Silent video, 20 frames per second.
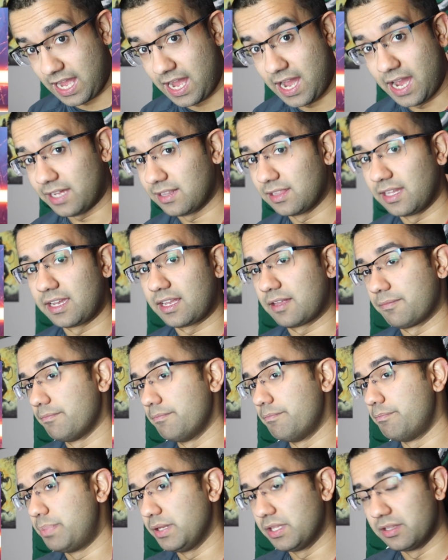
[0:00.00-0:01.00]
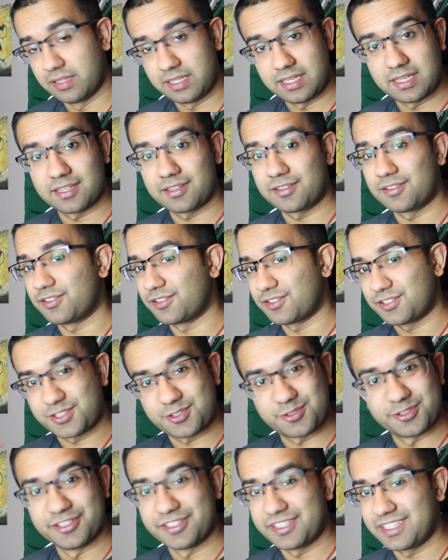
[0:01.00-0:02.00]
hot, like billion or
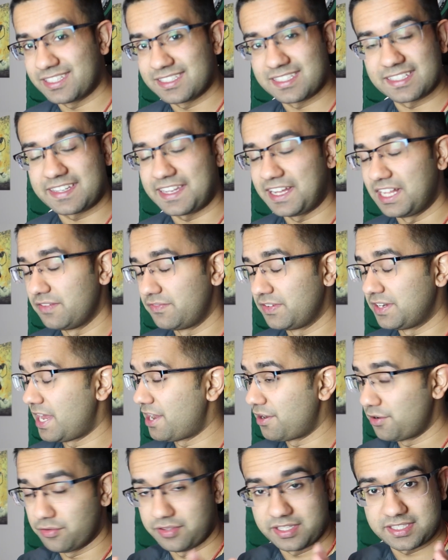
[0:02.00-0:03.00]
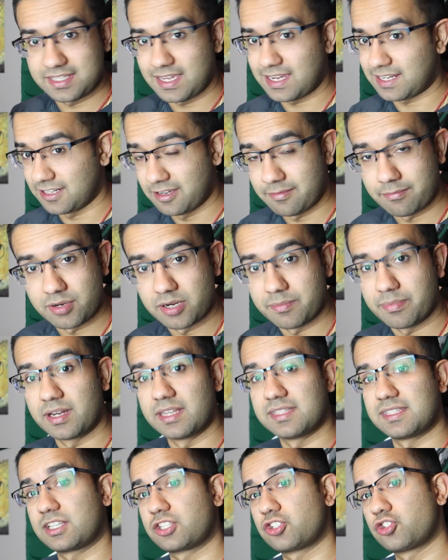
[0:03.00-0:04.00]
trillions of Kelvin. I don't know the exact number, but
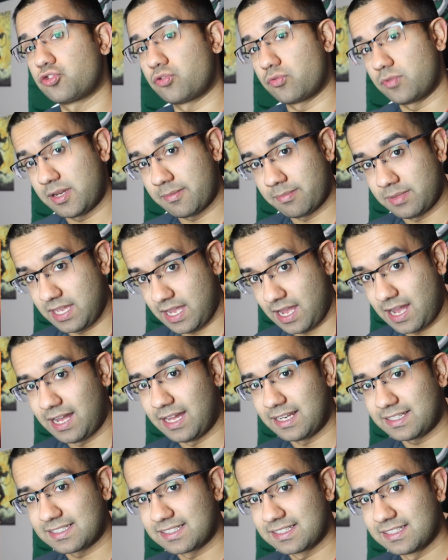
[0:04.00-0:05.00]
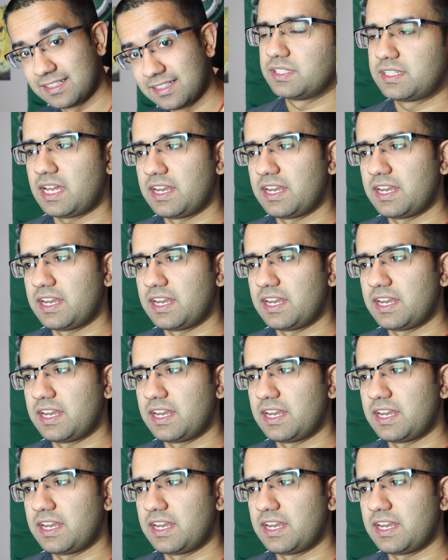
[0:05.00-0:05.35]
it's extremely hot. To